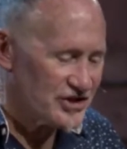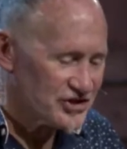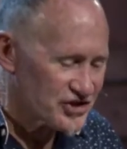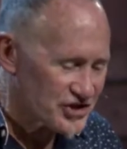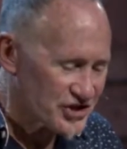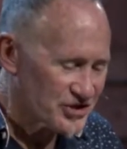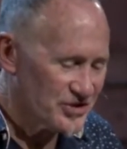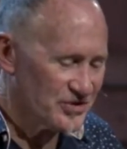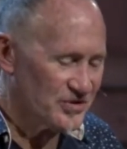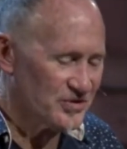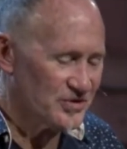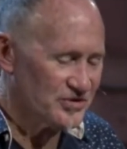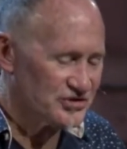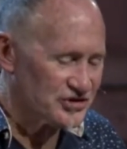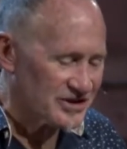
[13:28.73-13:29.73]

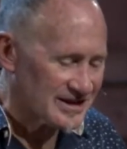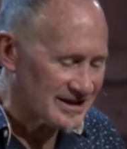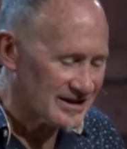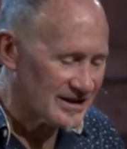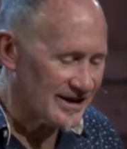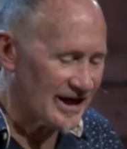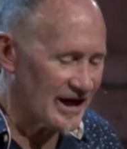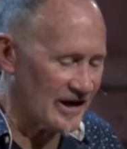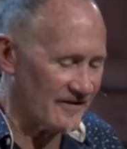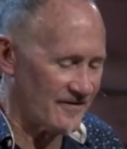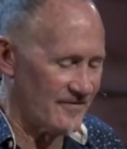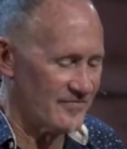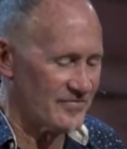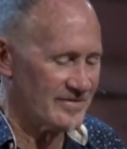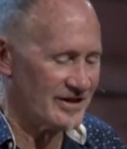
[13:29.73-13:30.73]
choose
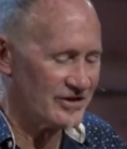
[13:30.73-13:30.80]
life